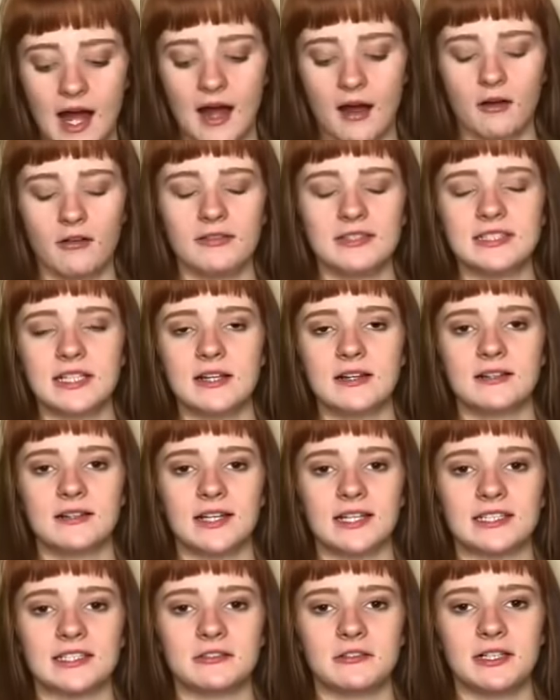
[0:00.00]
All of a sudden,
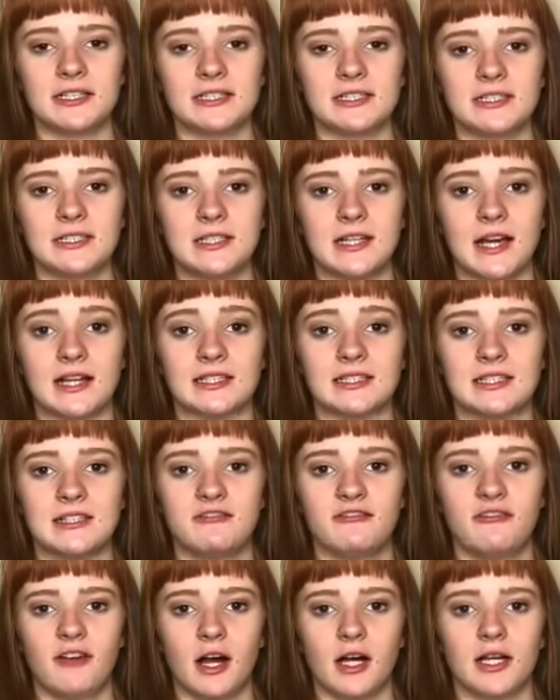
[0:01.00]
guess who I see? I see
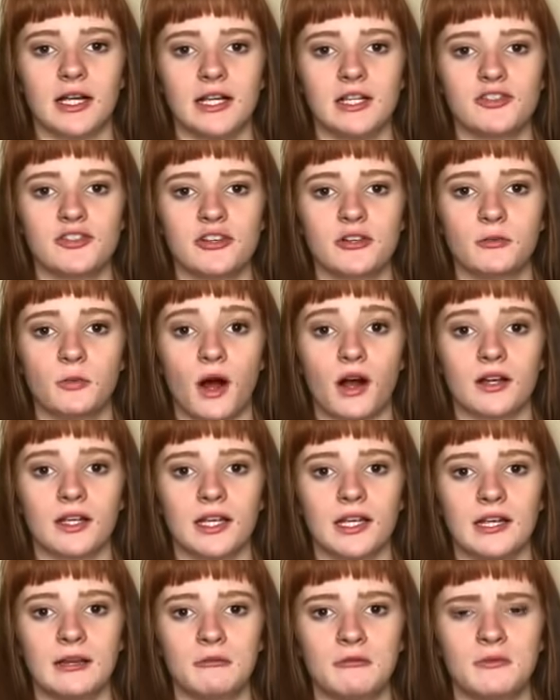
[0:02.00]
fucking Drew
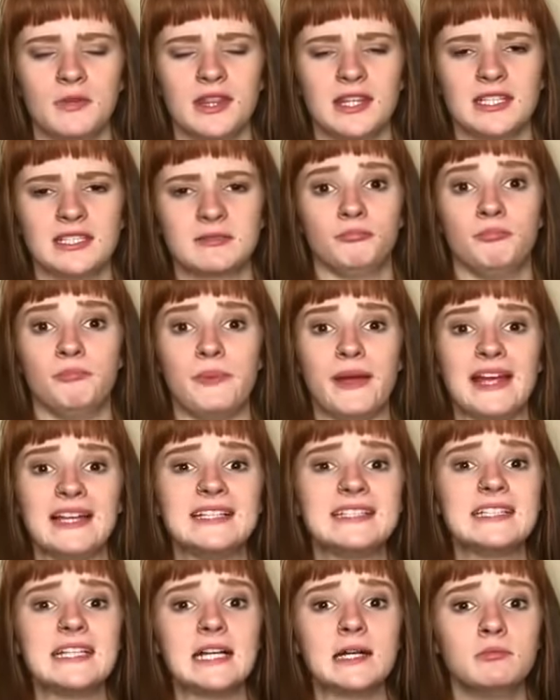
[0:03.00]
walking in with this
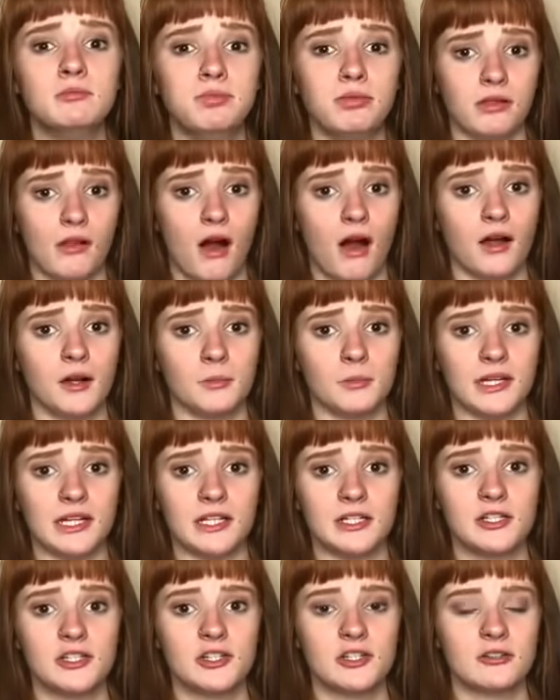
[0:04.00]
basic blonde
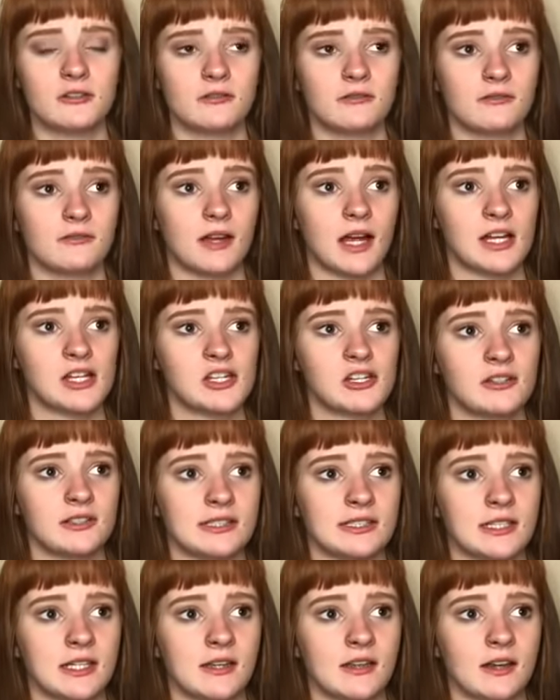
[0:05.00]
bitch. I
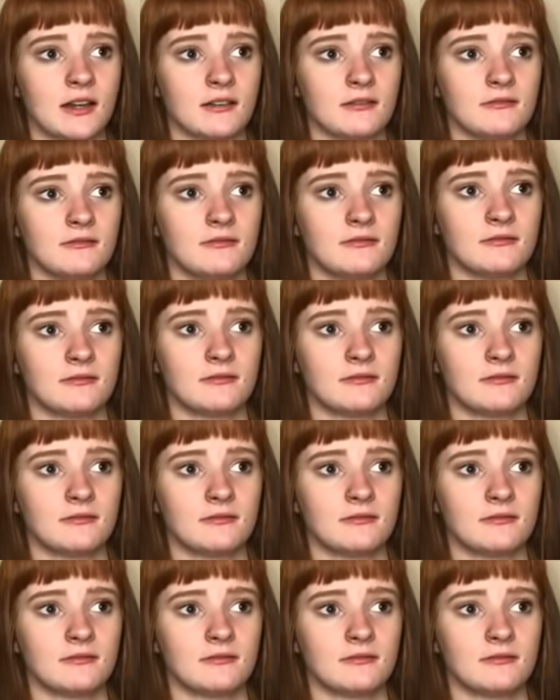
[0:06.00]
shouldn't say that.